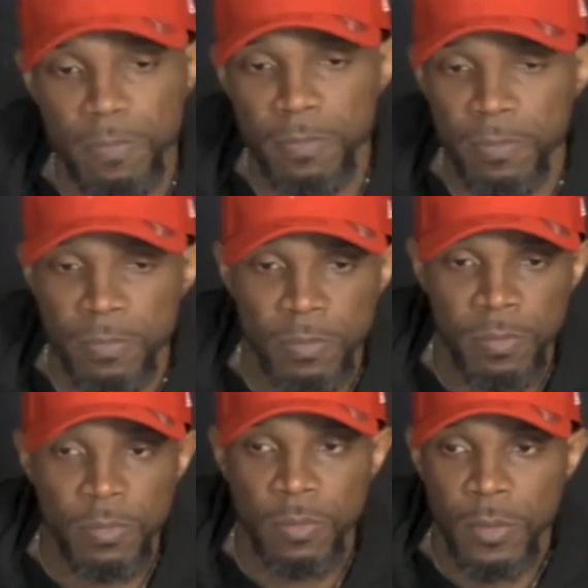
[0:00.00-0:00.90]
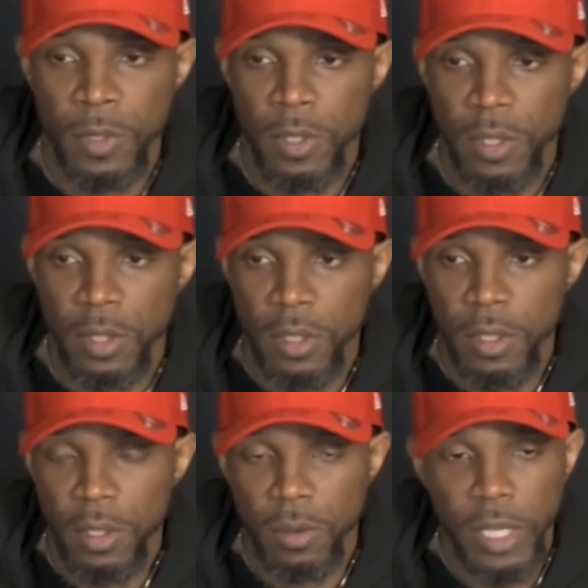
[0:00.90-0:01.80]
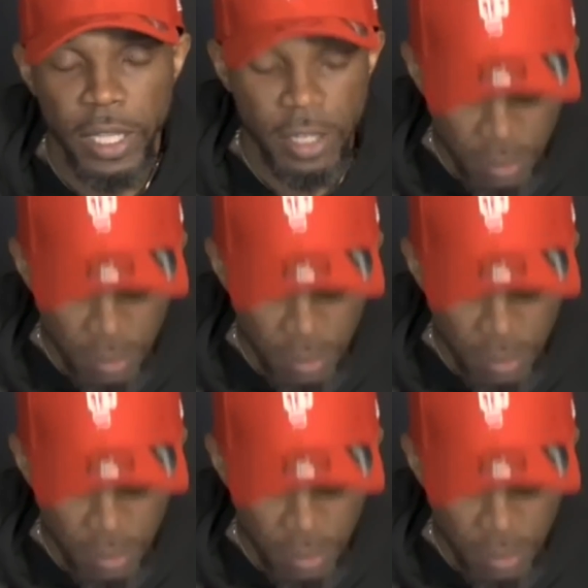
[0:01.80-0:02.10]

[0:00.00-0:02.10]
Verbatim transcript: Hey, D, how are you? Anthony,